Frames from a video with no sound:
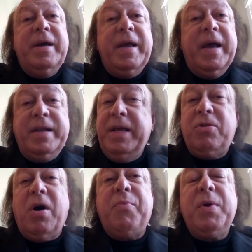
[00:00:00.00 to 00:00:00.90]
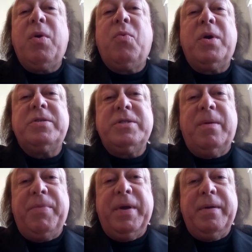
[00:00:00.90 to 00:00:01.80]
and he thought we were worth
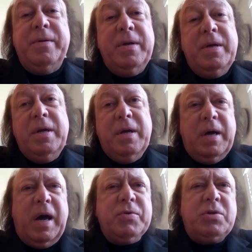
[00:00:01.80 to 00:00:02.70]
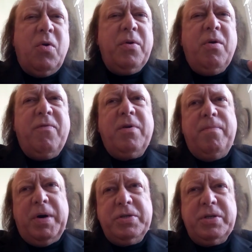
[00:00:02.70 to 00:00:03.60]
something. I was going over a
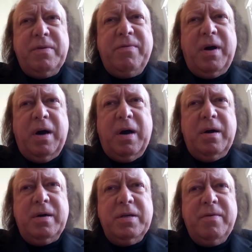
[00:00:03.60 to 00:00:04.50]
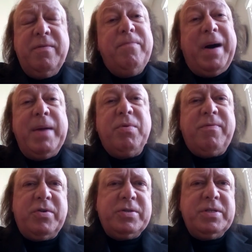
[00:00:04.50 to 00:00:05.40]
bunch of. Uh, Bible
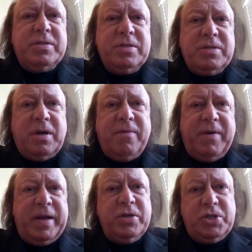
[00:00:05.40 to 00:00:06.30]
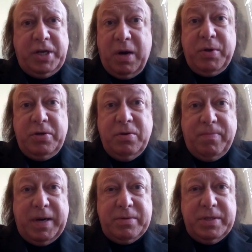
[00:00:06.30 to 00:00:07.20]
verses and stuff I could share with you
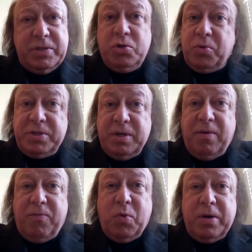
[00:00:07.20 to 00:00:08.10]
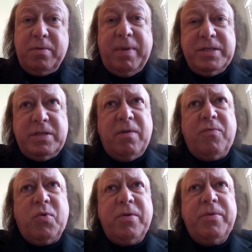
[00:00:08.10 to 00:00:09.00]
about this your self worth, my
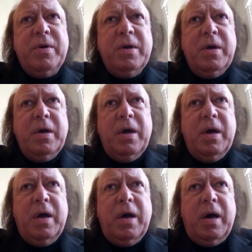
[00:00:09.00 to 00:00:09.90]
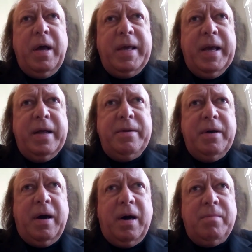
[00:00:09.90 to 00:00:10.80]
self worth. And,
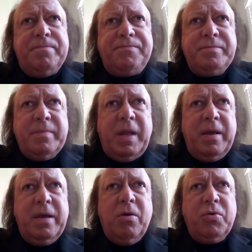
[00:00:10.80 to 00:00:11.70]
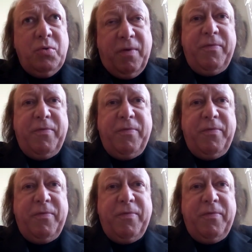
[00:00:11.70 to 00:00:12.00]
um, you know, you are